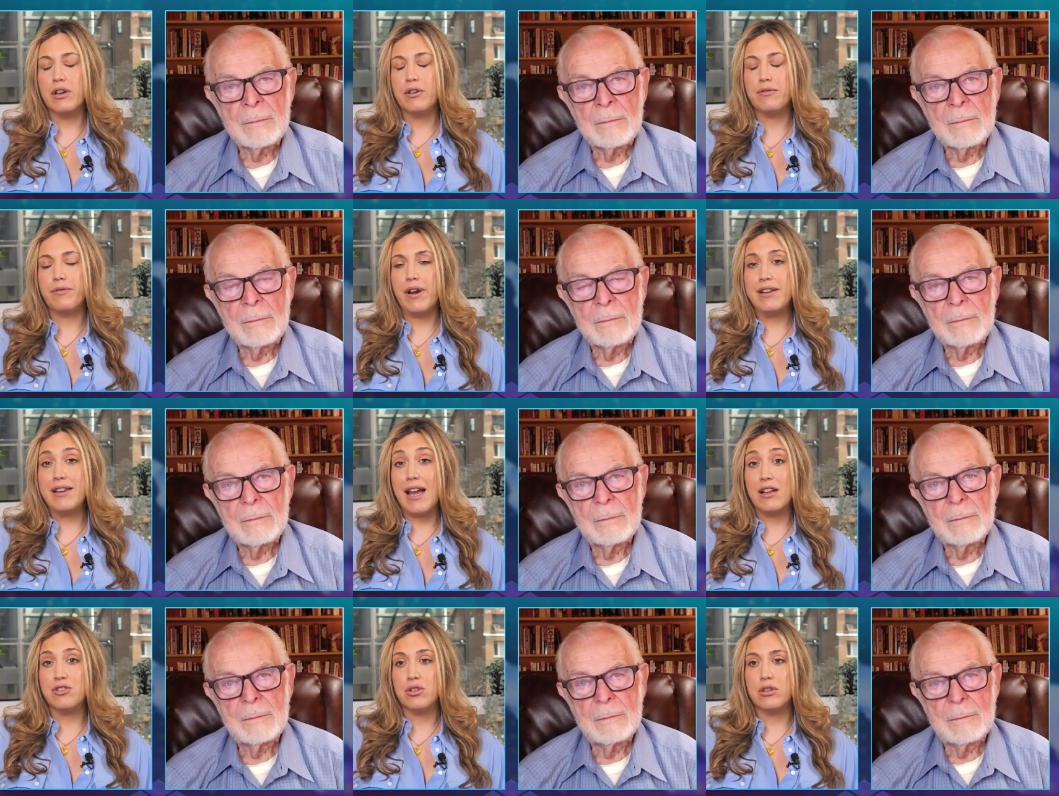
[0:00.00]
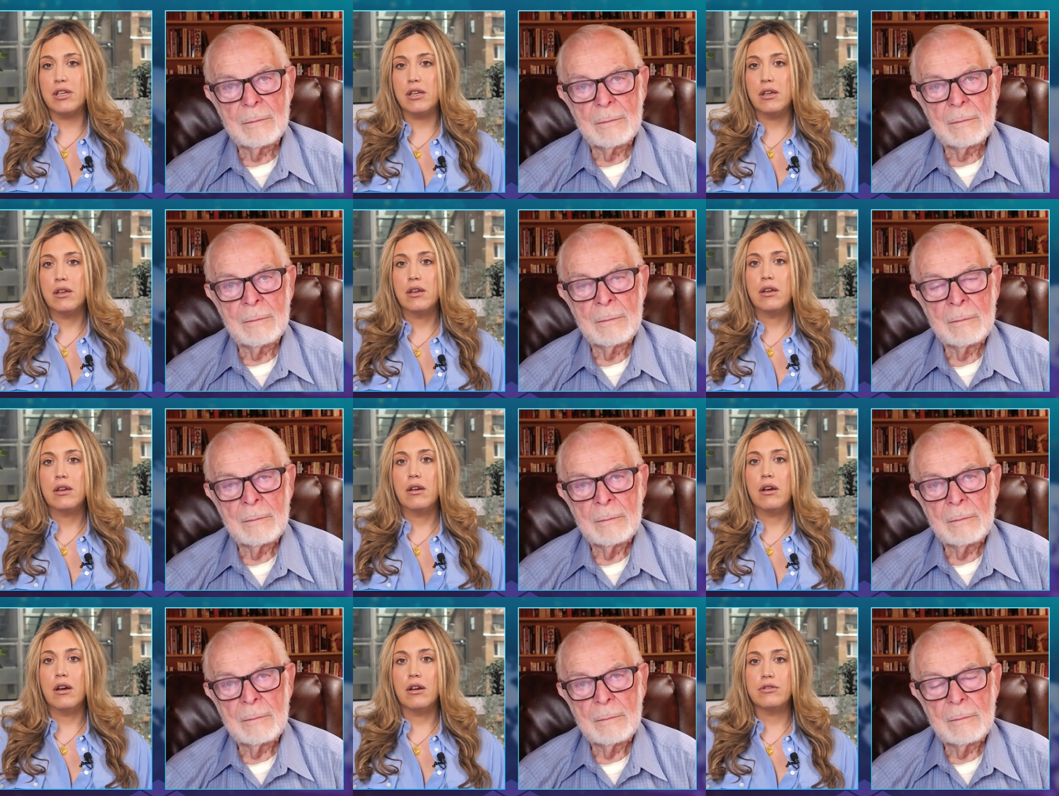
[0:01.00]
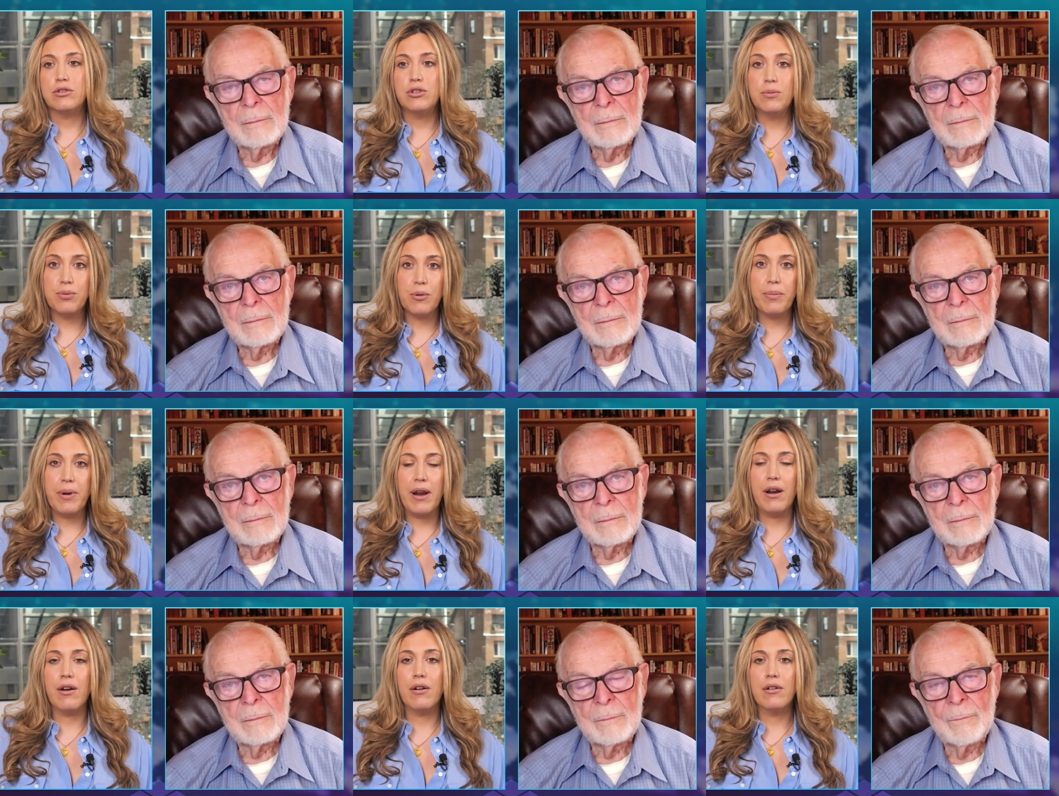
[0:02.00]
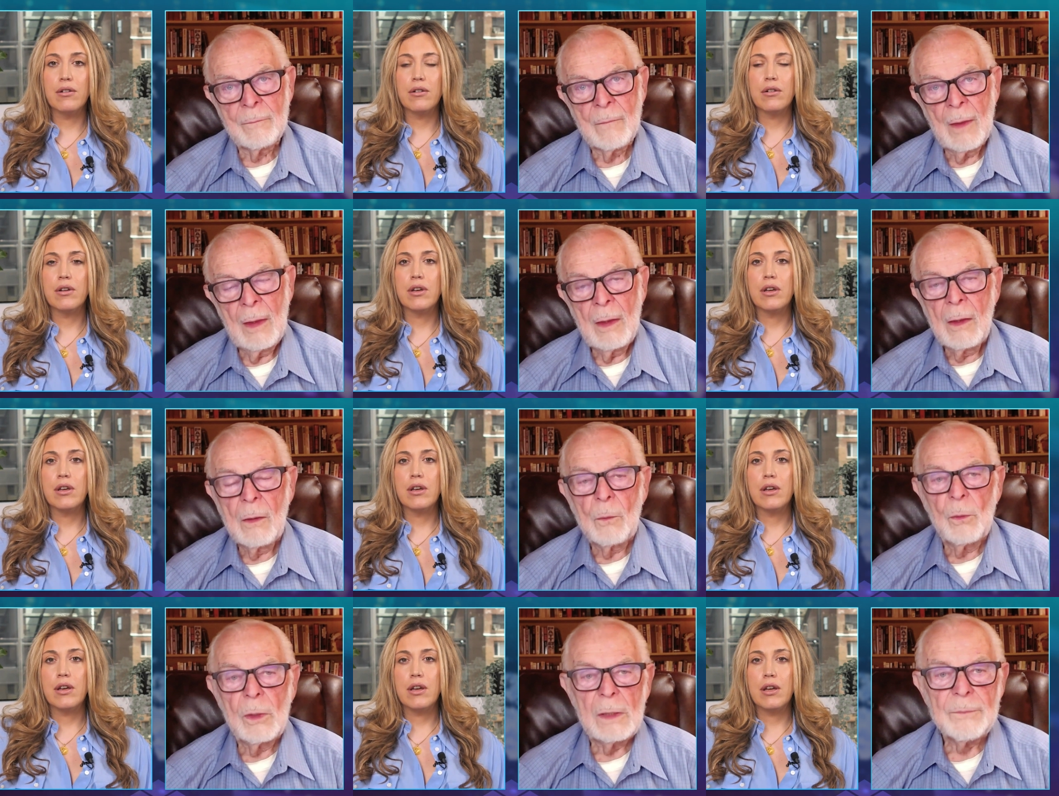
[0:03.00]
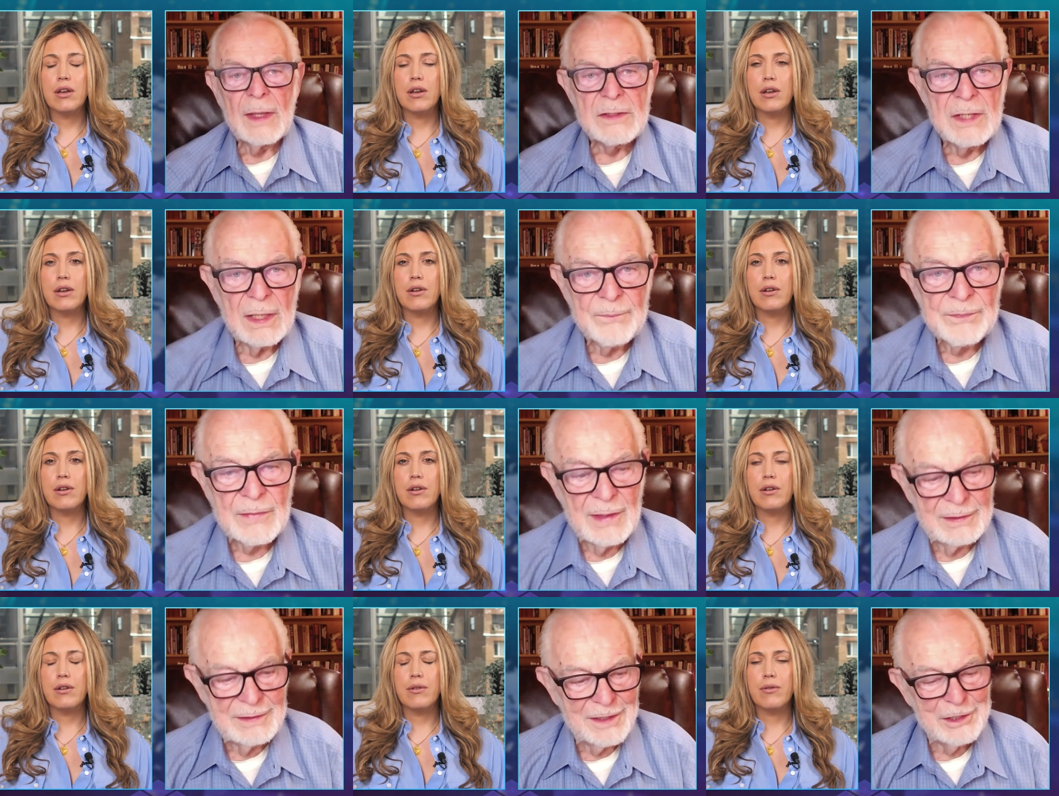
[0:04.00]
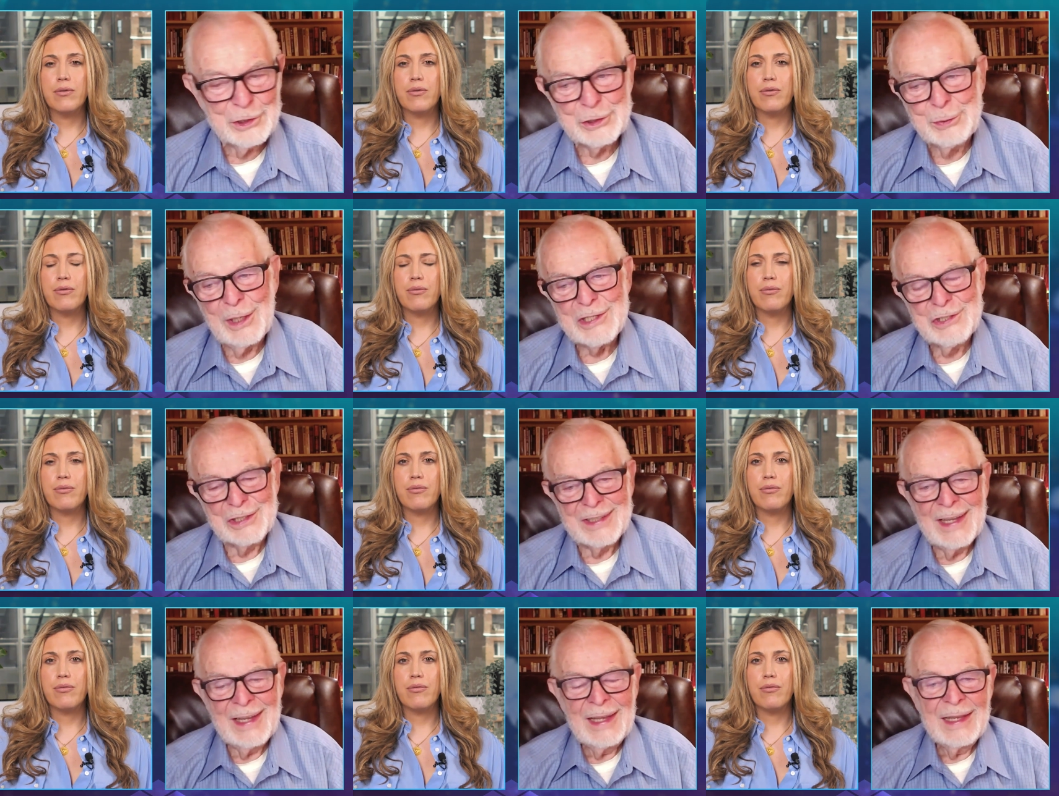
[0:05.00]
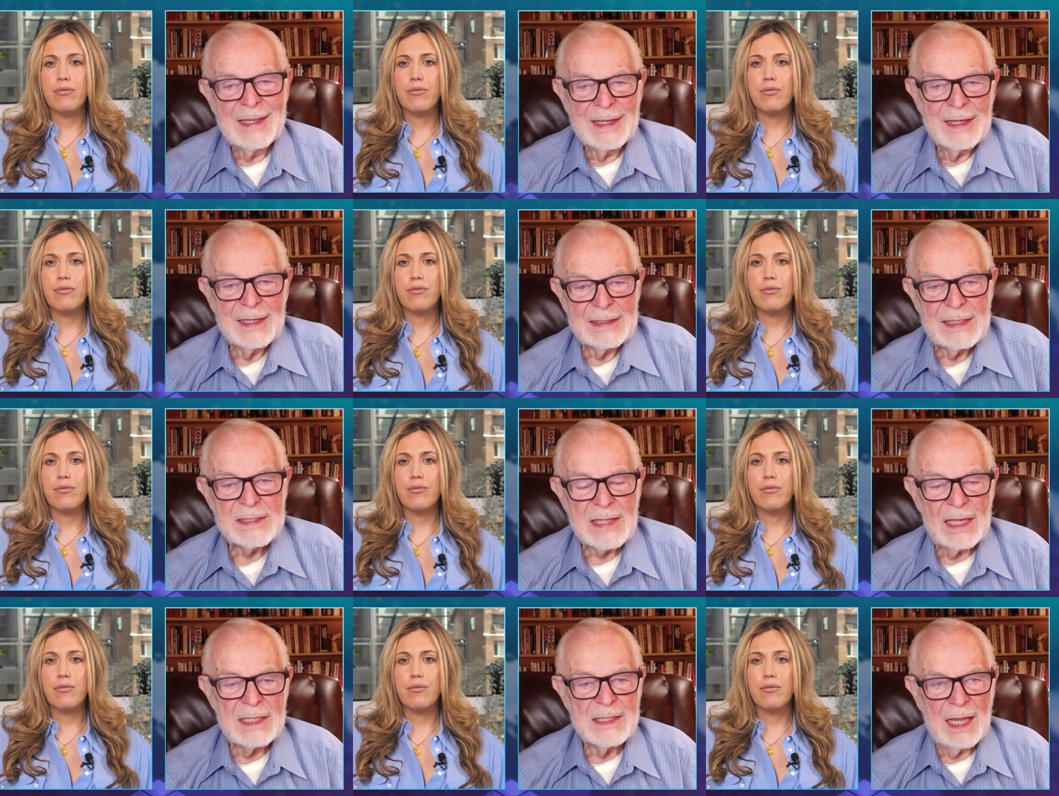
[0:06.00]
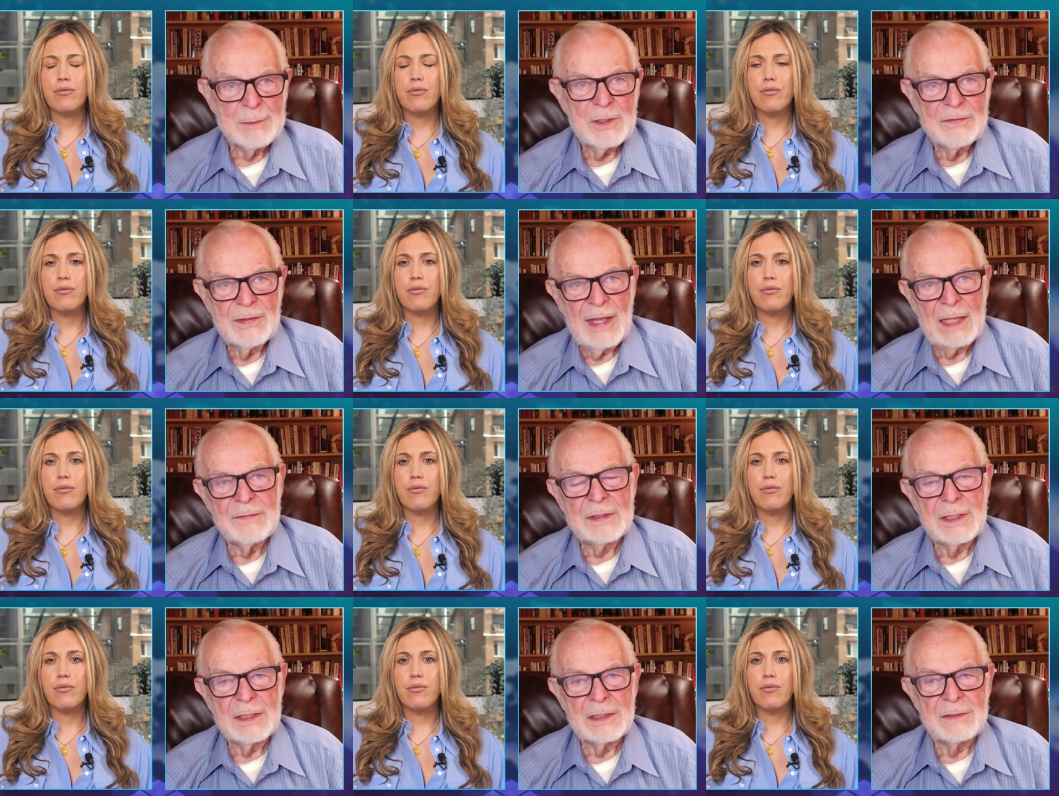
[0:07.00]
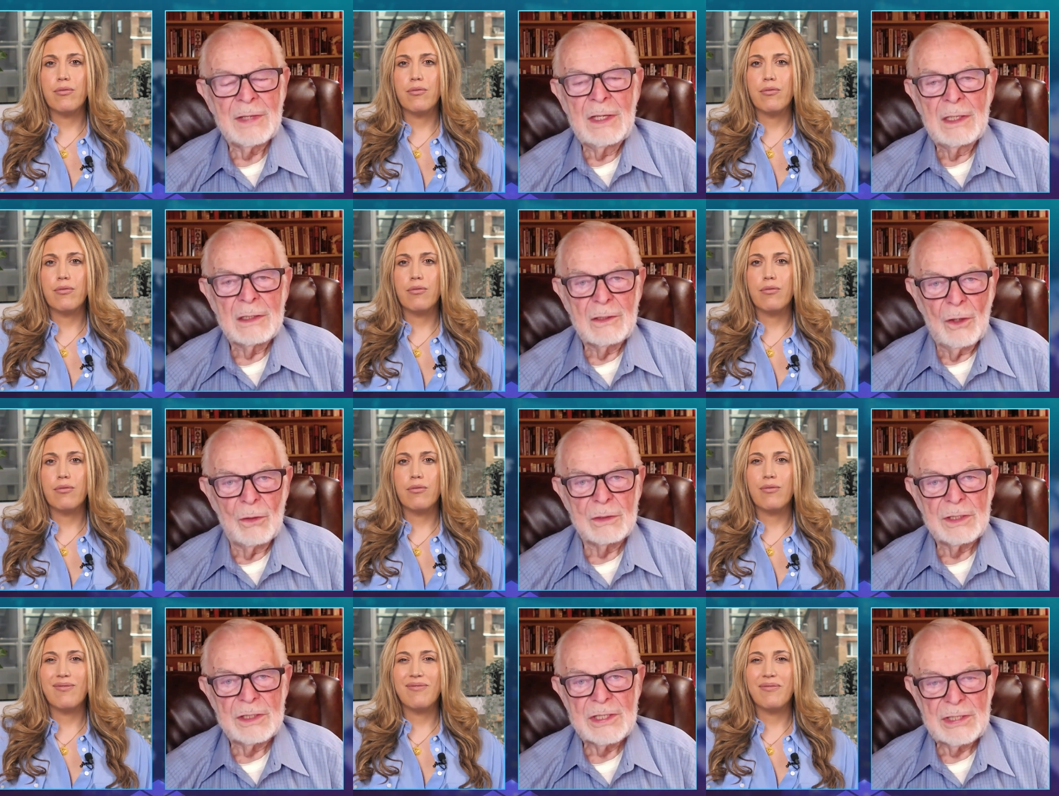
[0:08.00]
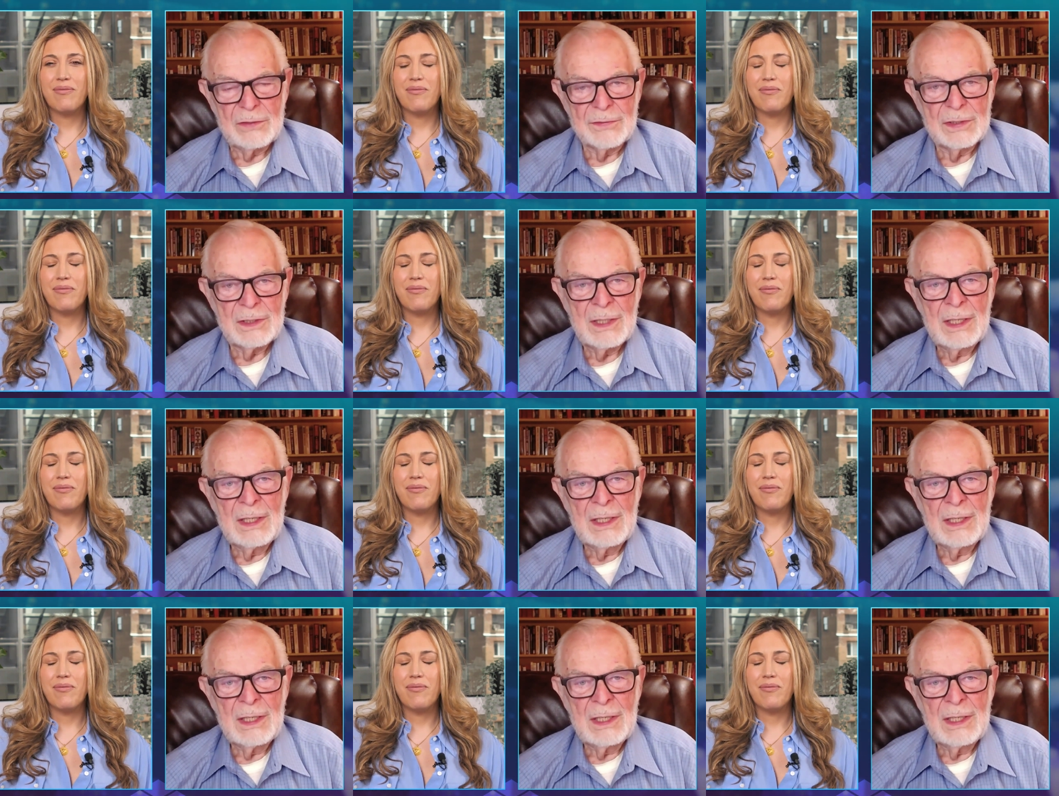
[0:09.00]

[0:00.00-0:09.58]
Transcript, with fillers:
Speaker 1: uh, financially uh, to prepare.
Speaker 2: Well, that's a, another good question. Uh, yes, I, am an advocate of gold and silver